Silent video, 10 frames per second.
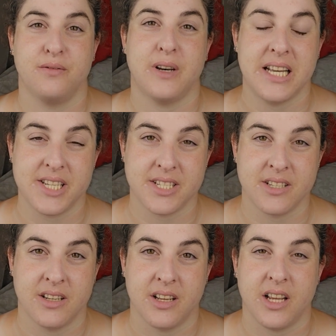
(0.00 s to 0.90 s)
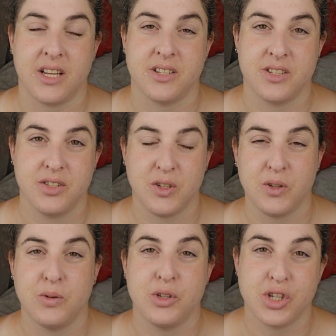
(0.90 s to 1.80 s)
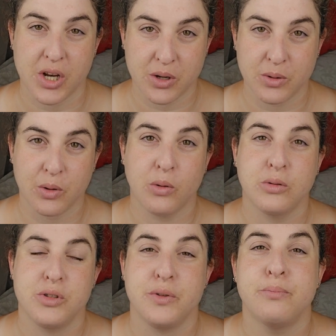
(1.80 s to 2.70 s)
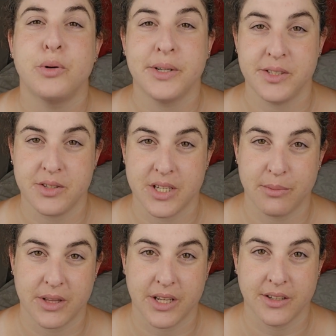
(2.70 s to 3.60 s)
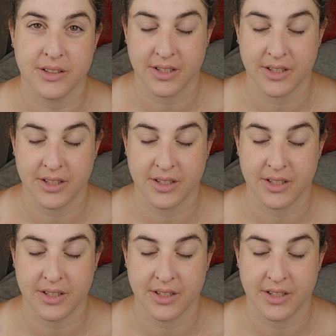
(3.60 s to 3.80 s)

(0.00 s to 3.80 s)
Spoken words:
wys is to show or to point to something.